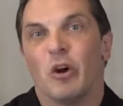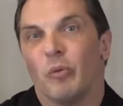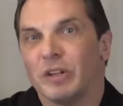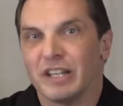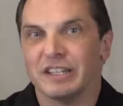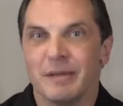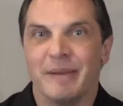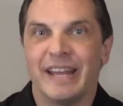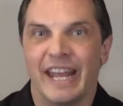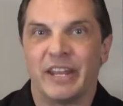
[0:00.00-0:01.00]
will
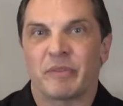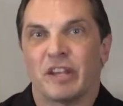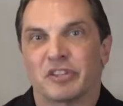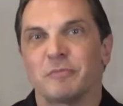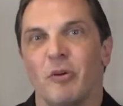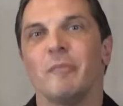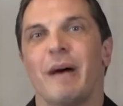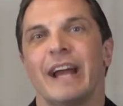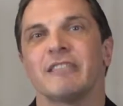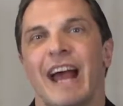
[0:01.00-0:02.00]
eliminate small
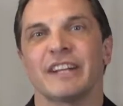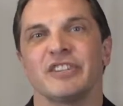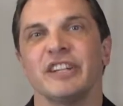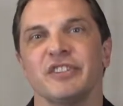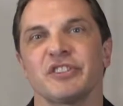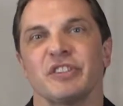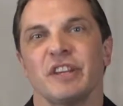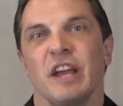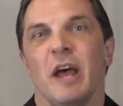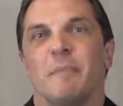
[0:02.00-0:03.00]
minor accidents
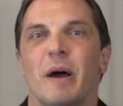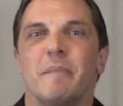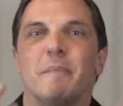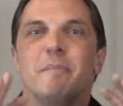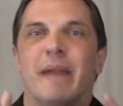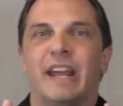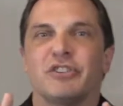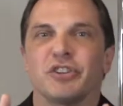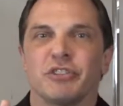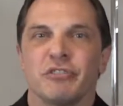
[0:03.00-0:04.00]
but
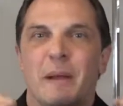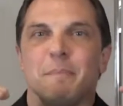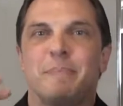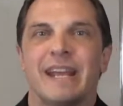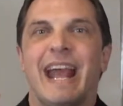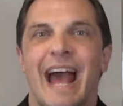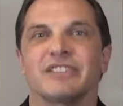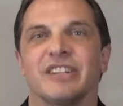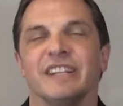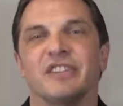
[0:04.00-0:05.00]
major big
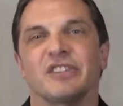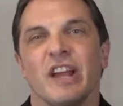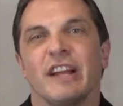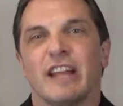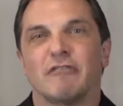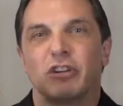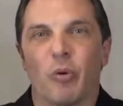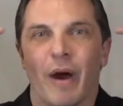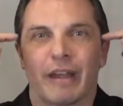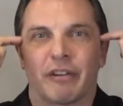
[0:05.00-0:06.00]
accidents that
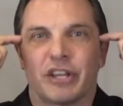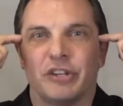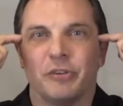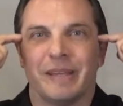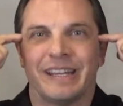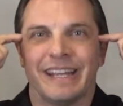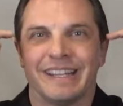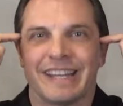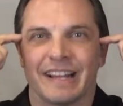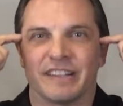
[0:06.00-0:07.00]
require human
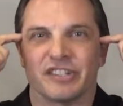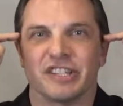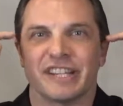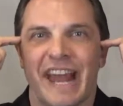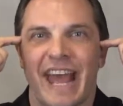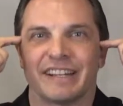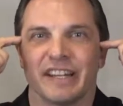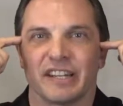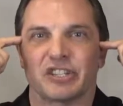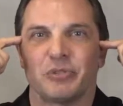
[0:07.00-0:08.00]
intelligence and
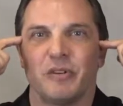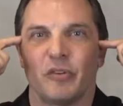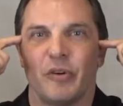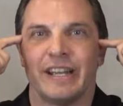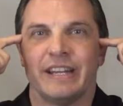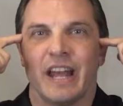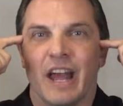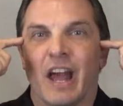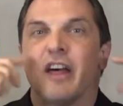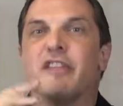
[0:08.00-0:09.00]
analytics to avoid,
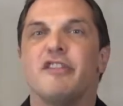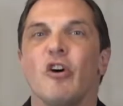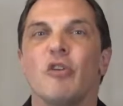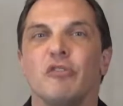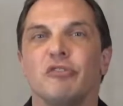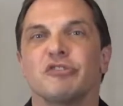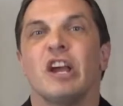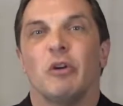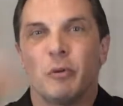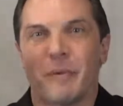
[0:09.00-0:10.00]

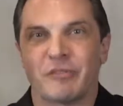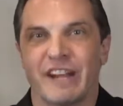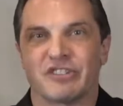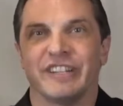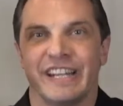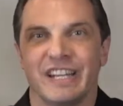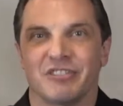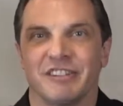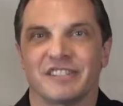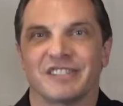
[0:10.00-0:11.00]
those will potentially
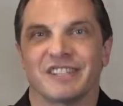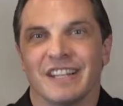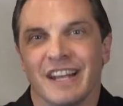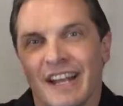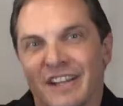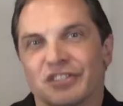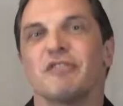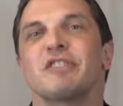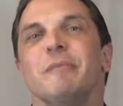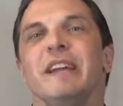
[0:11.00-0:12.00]
increase.
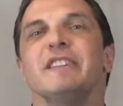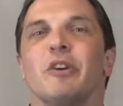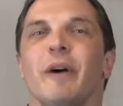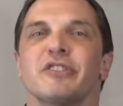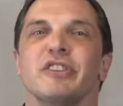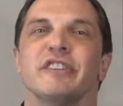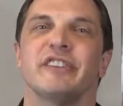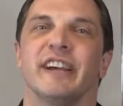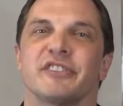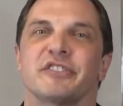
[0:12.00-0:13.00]
So to me, the question is
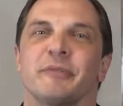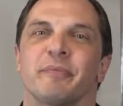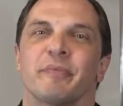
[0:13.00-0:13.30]
this